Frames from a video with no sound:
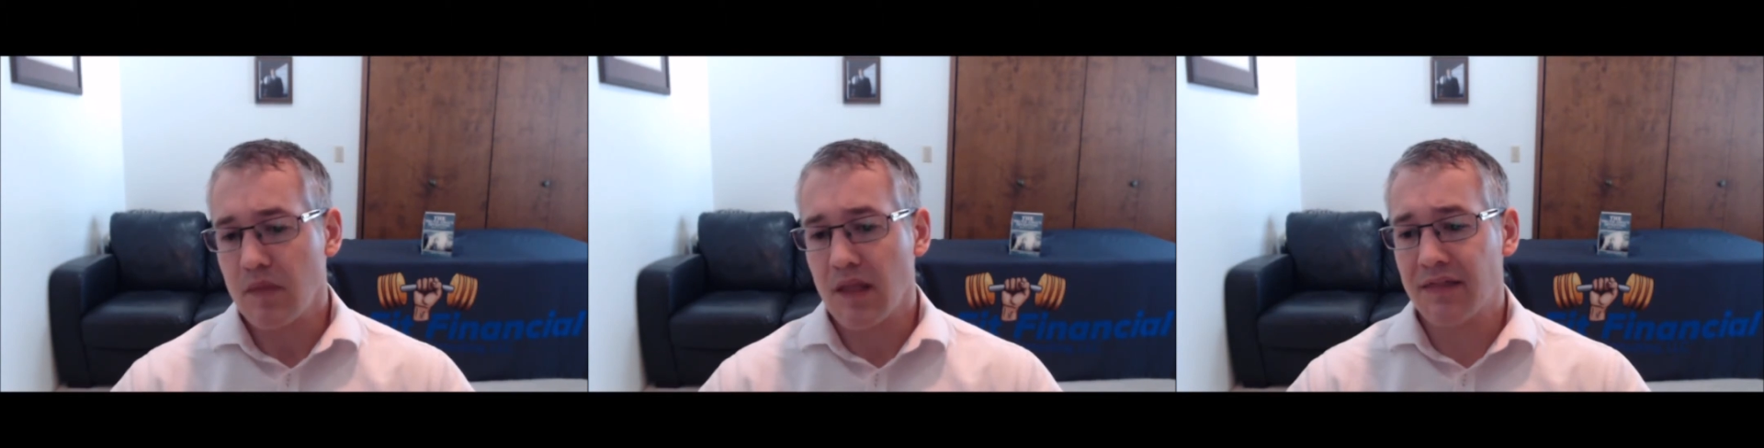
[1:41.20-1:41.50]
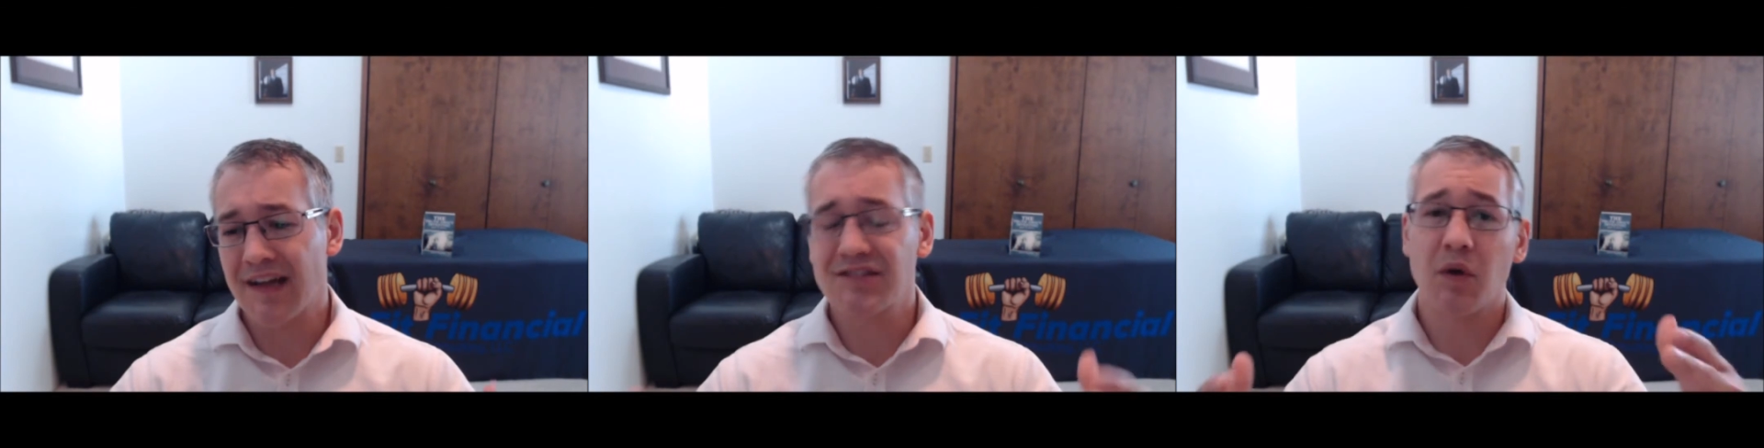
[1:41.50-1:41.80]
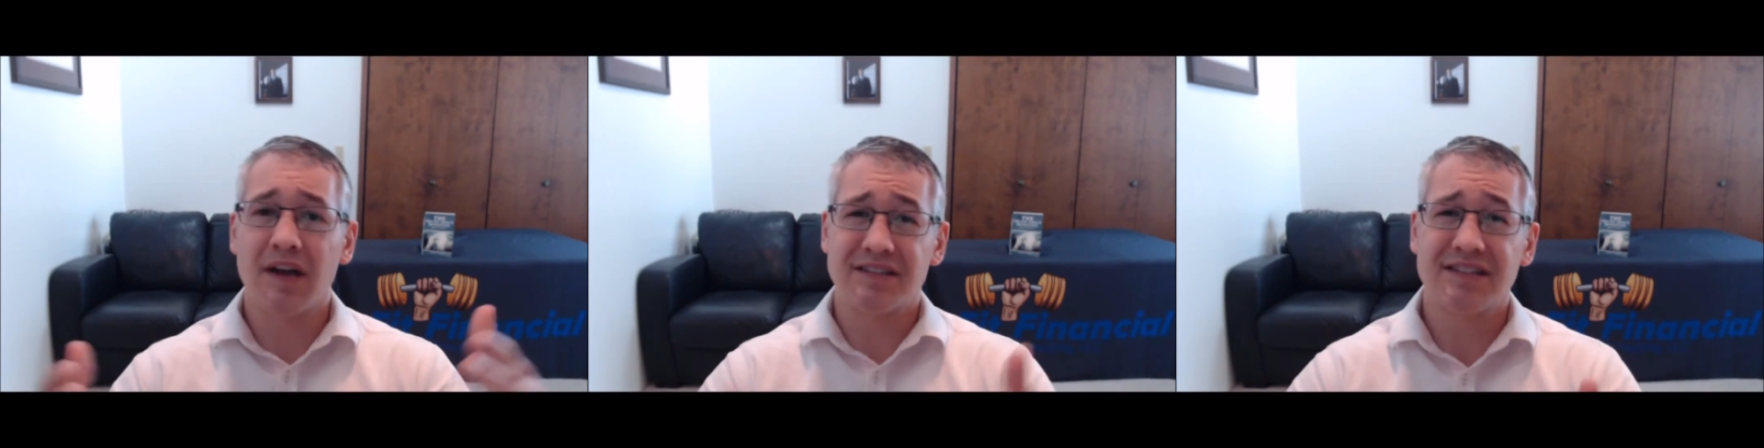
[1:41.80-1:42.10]
that's why
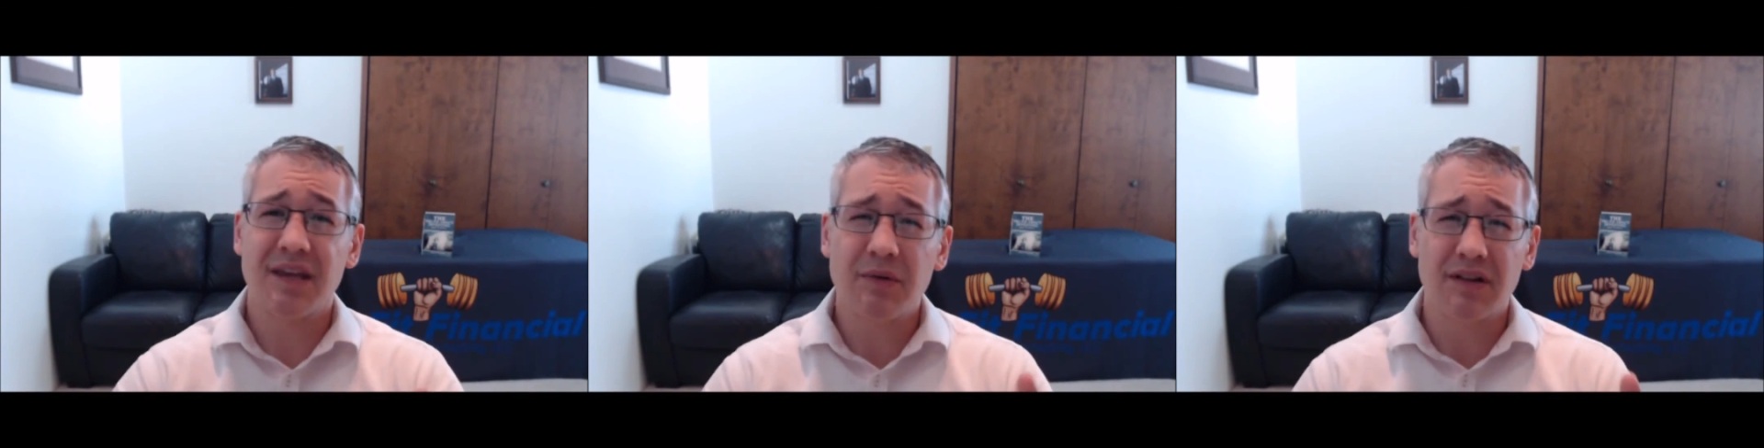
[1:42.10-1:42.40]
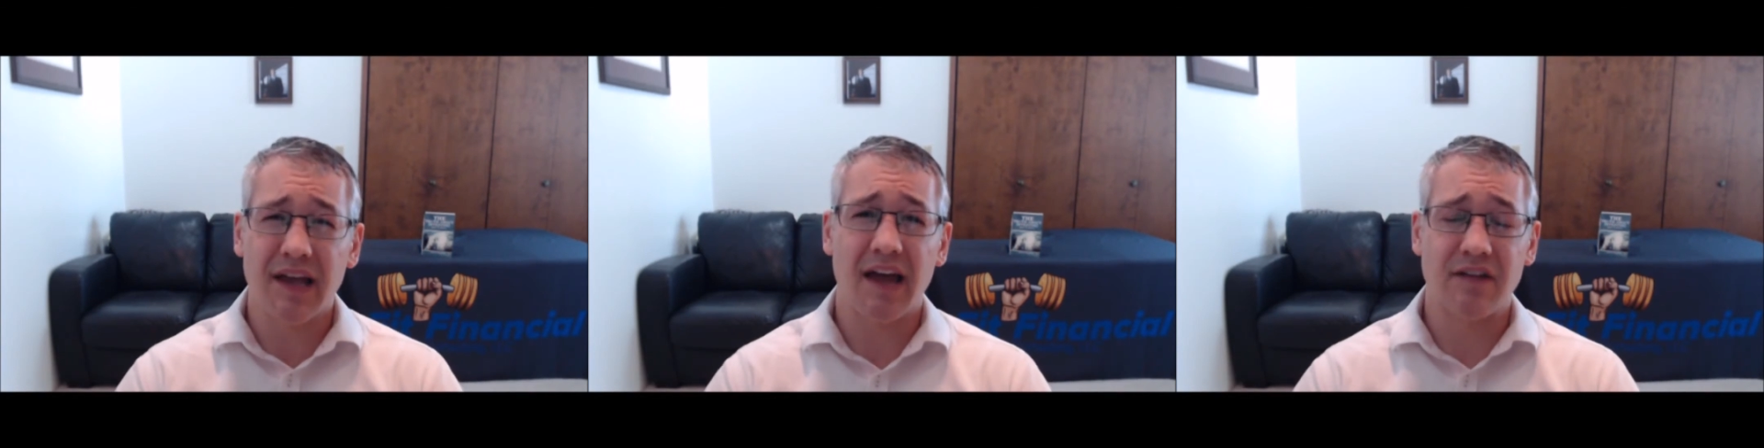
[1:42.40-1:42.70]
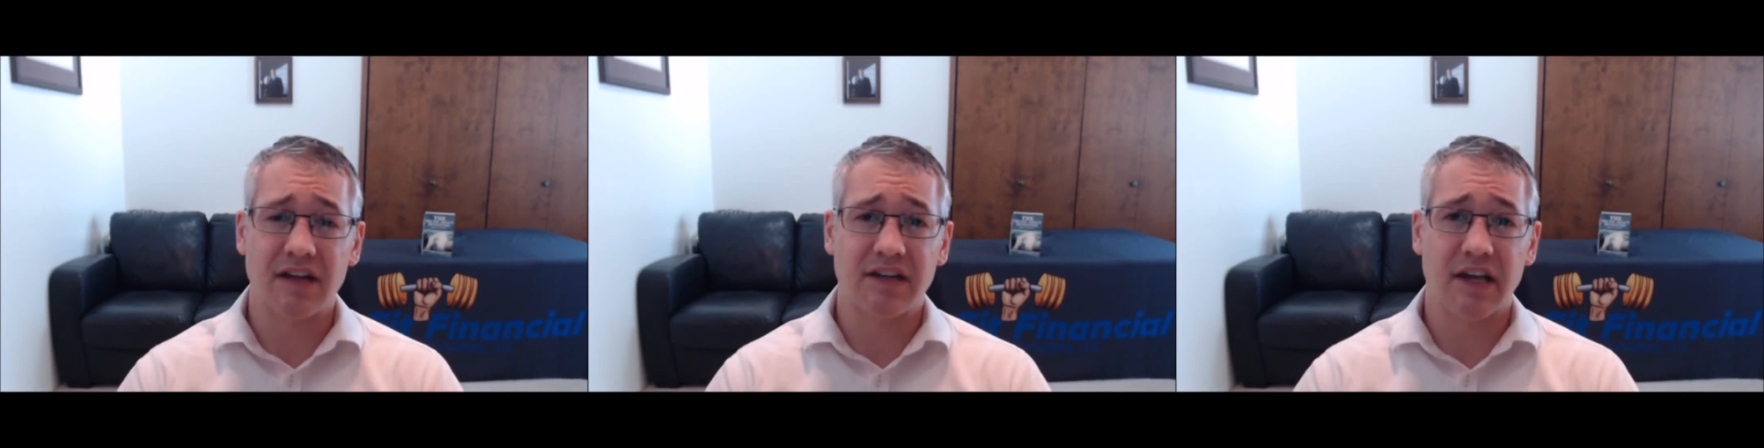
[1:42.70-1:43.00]
it's typically
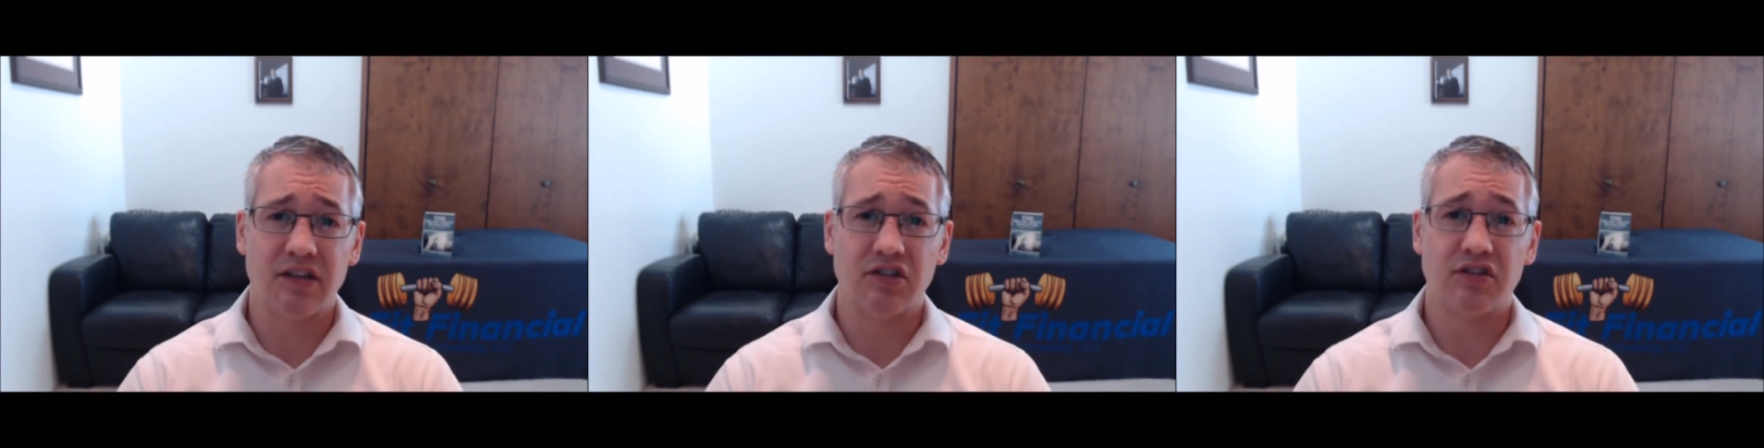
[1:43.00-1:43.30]
advantageous